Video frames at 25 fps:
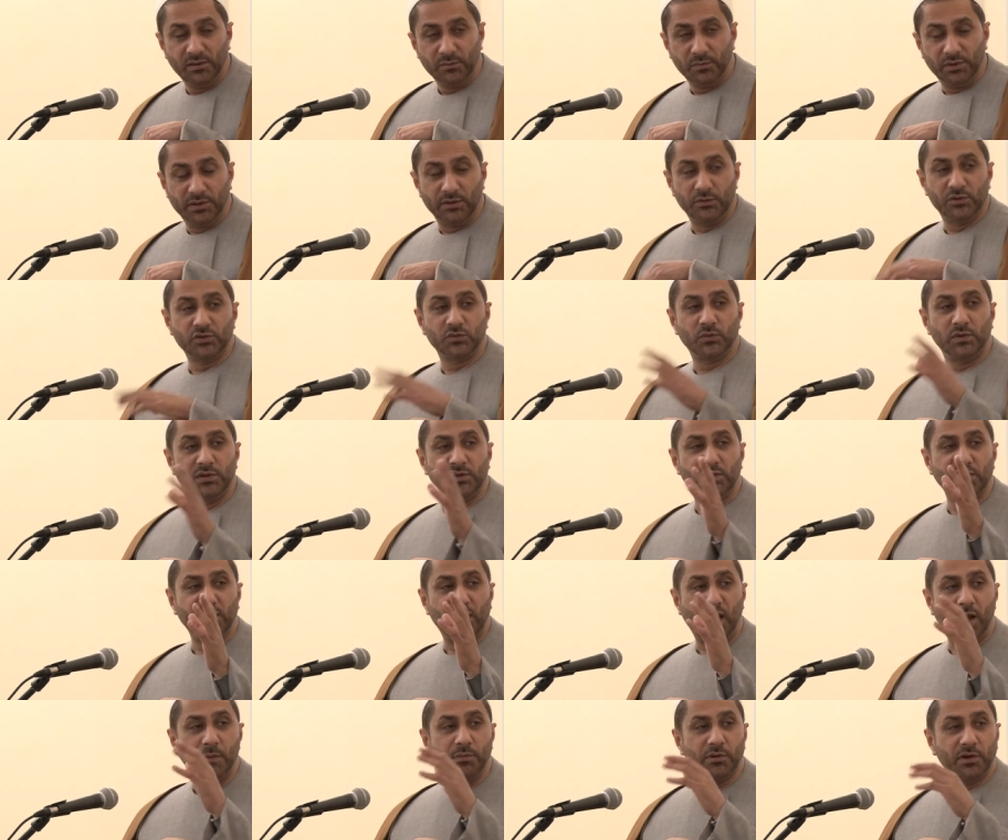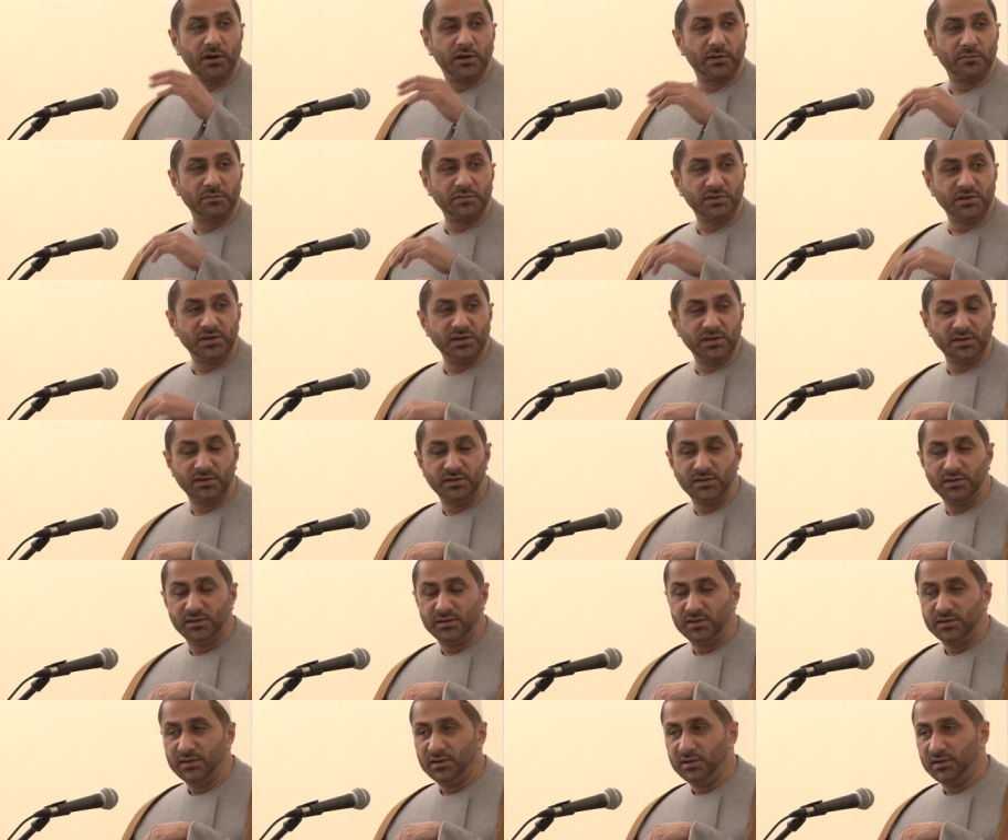But there was one thing Abraham
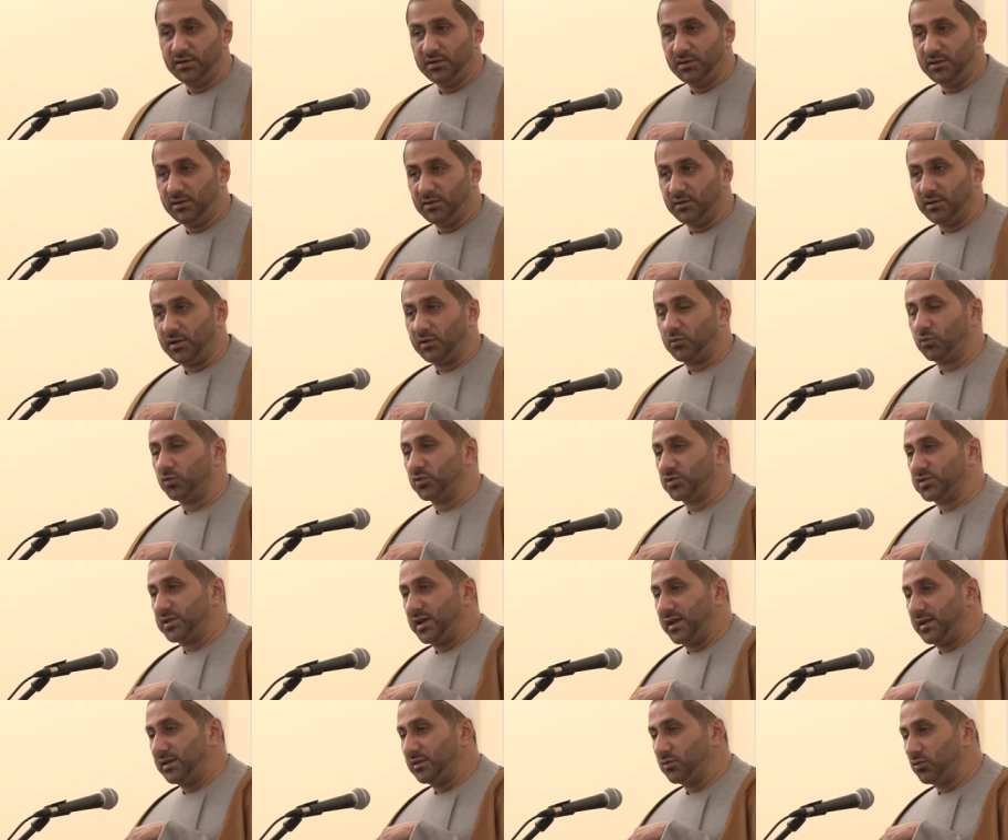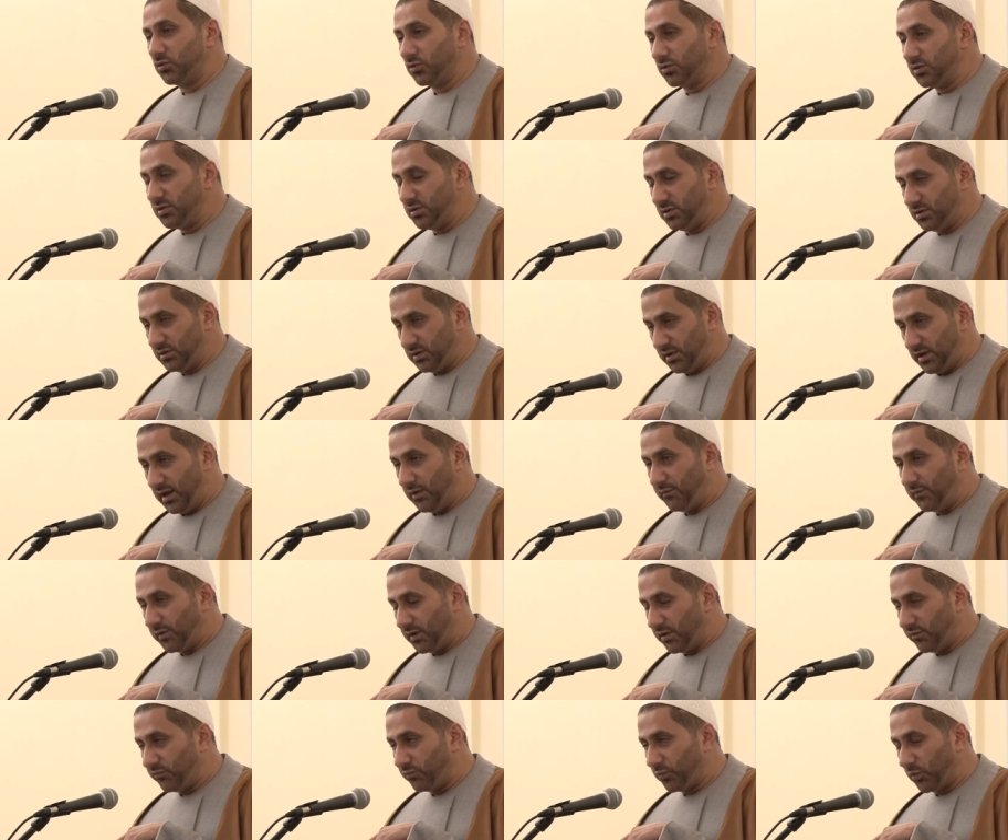did that Hussein could
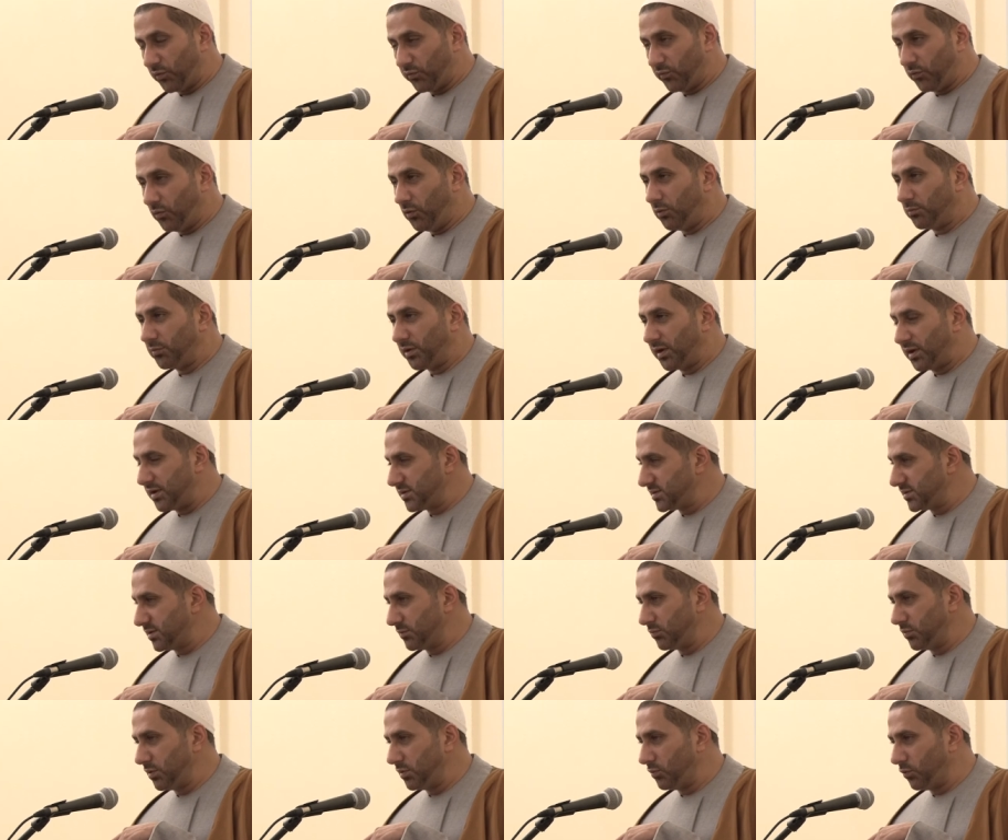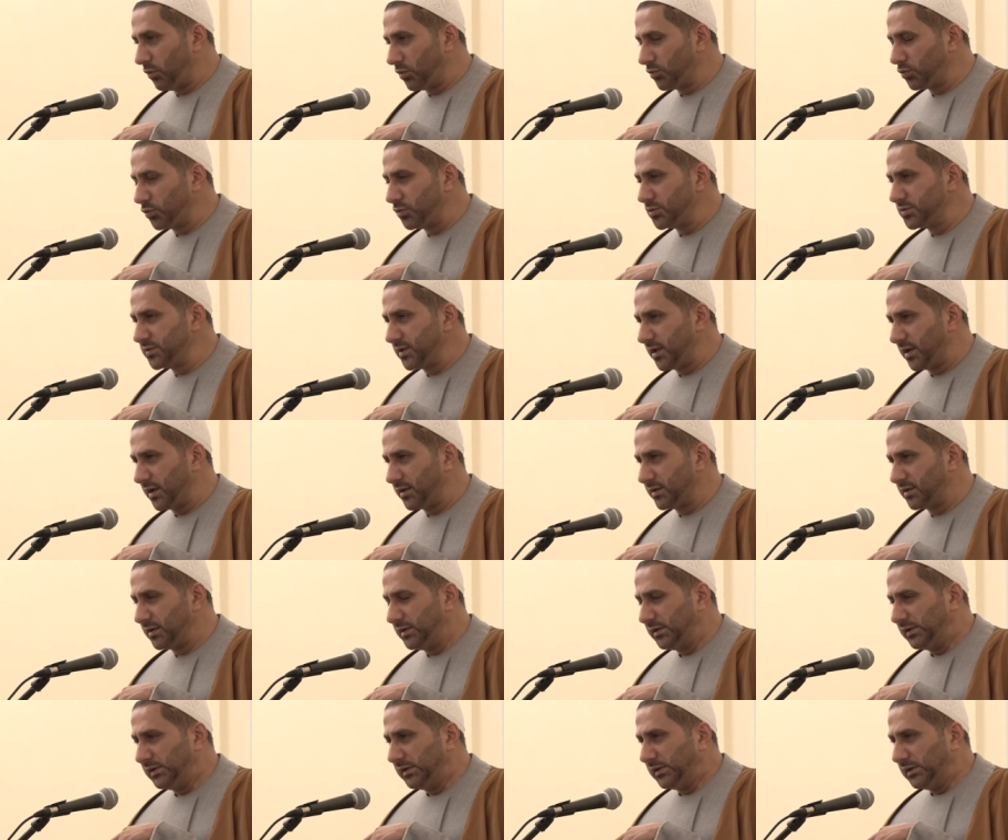never have performed. And I said, Well, what was that?
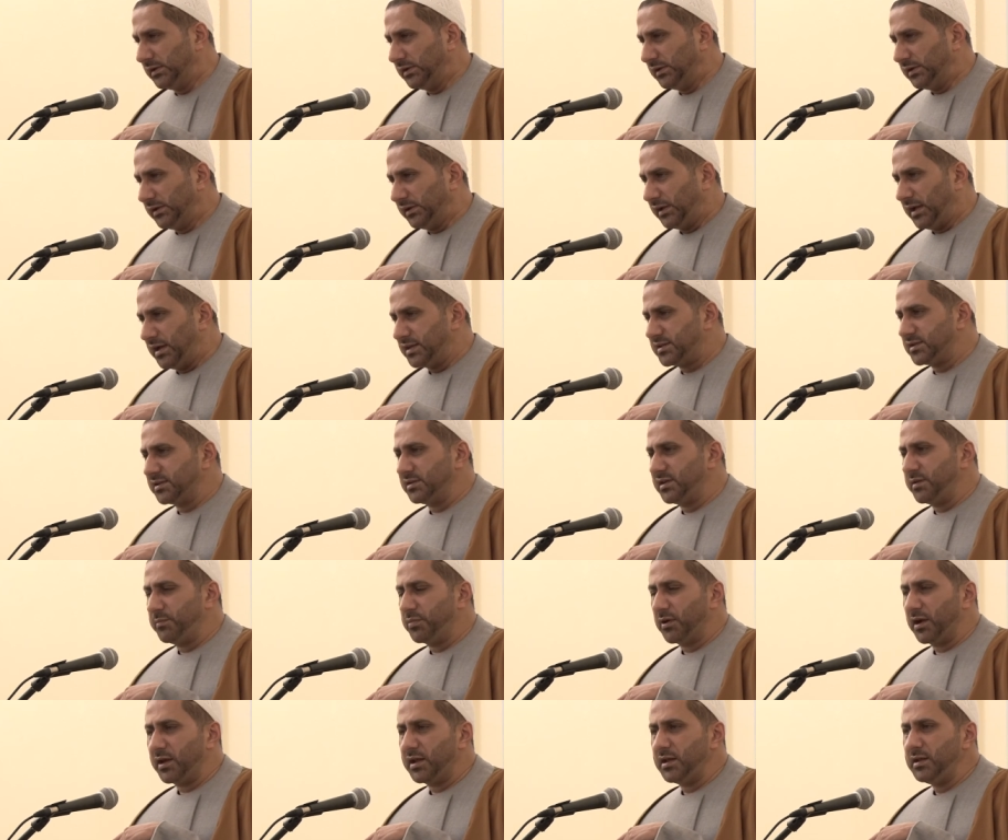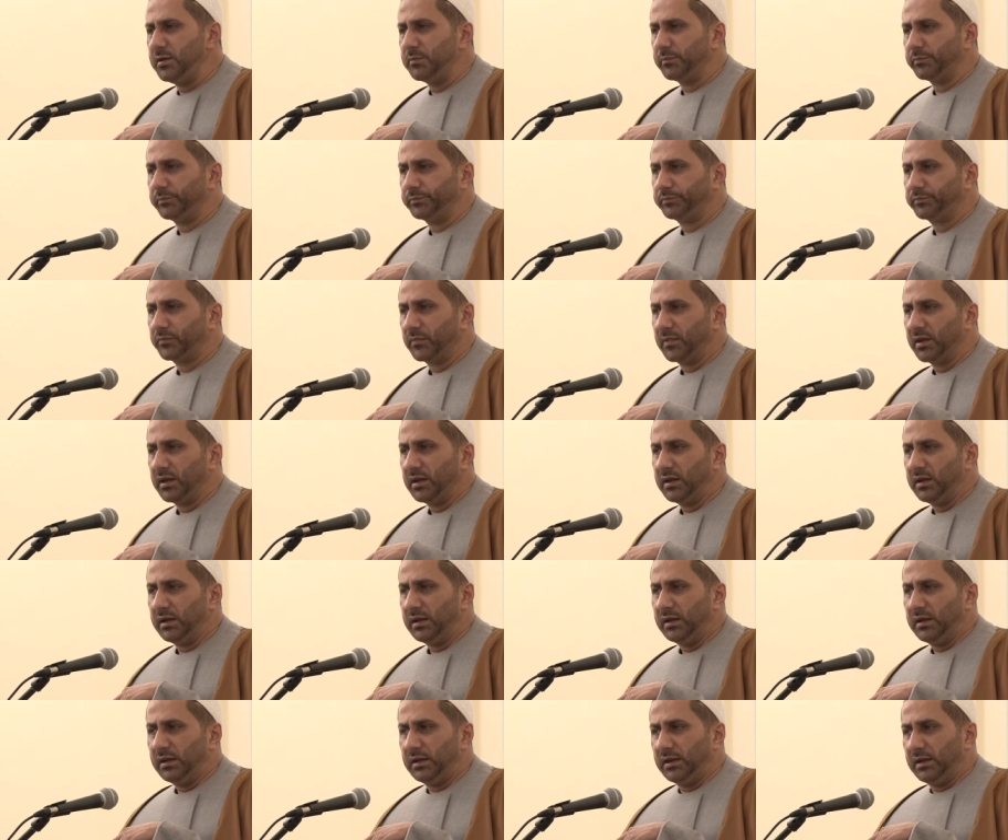He said, Ibrahim,
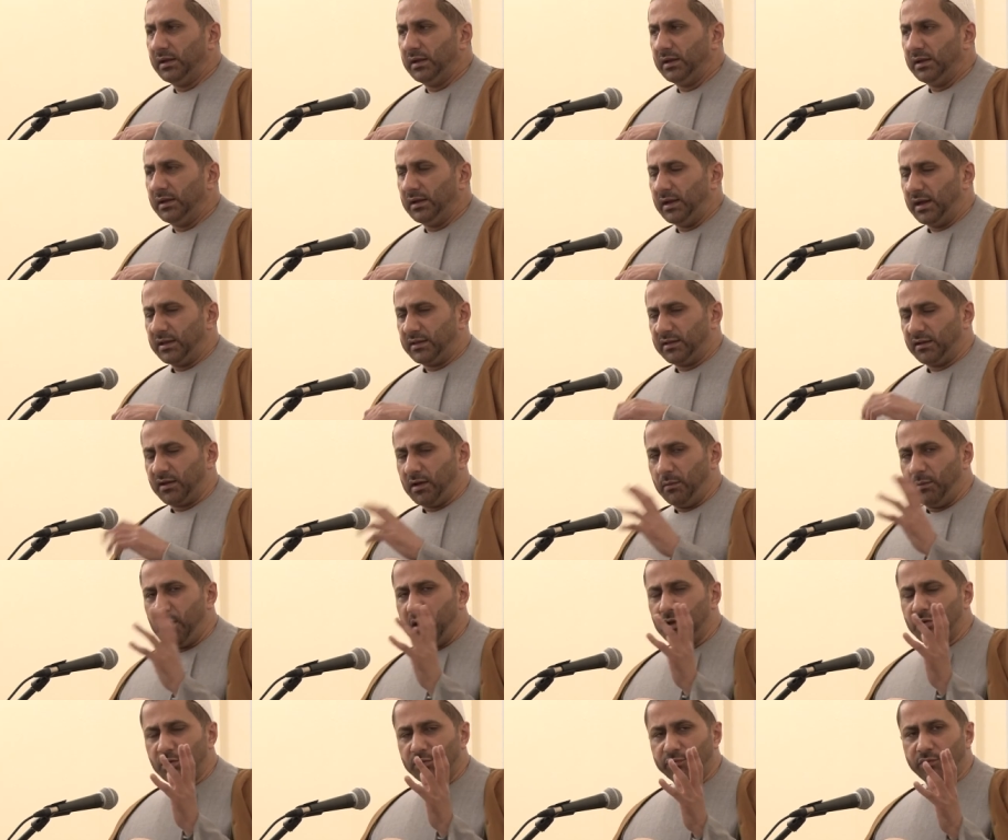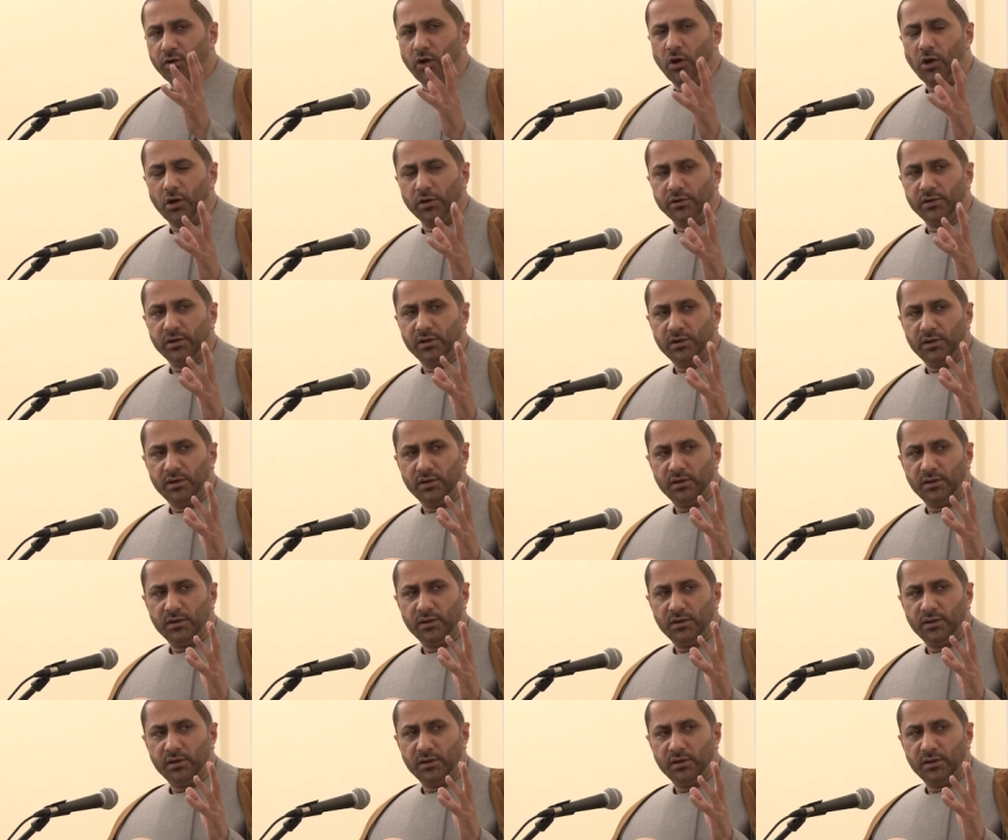at the command of God,